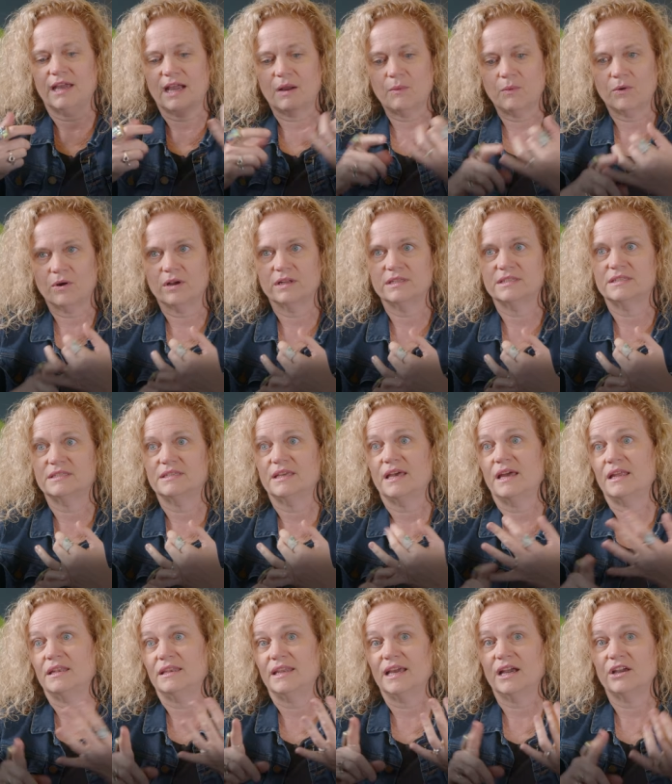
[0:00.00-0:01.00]
now we're on
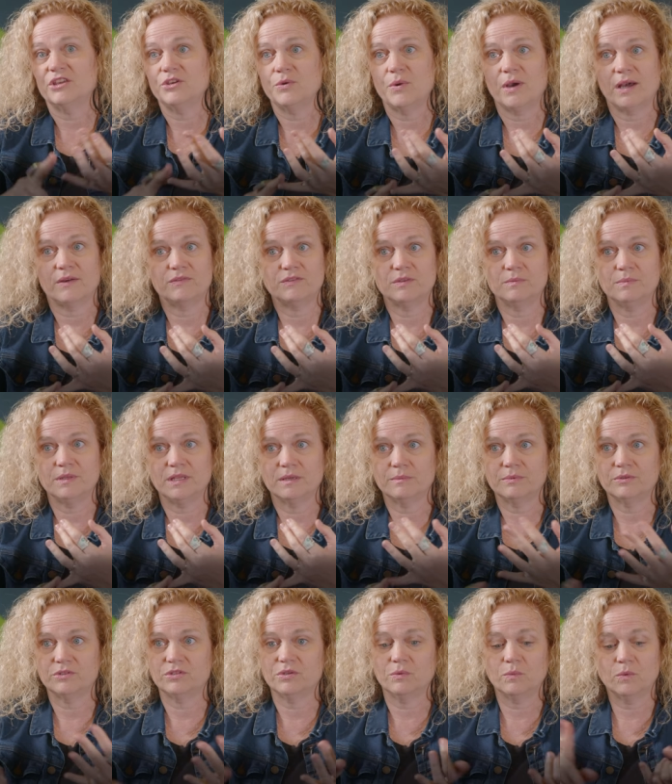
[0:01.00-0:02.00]
set, now you have to be
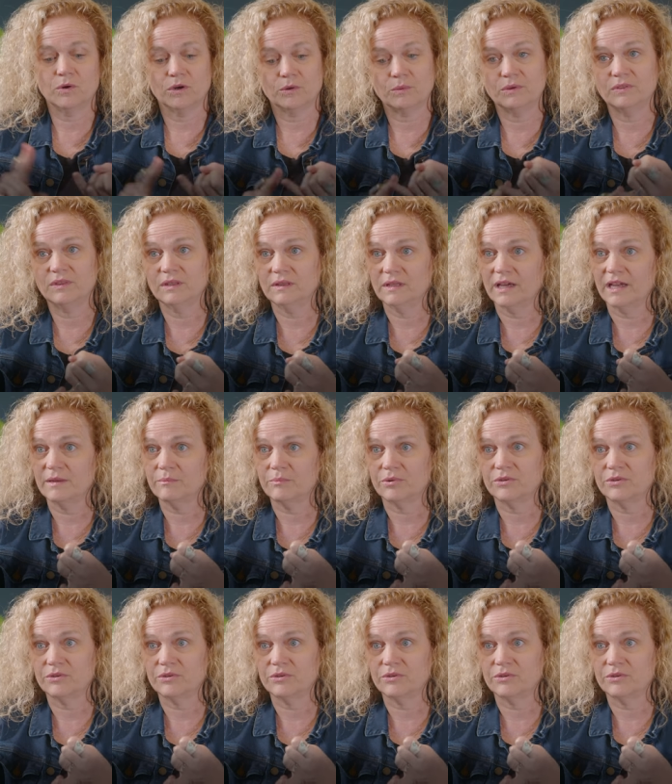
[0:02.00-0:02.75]
able to work with the line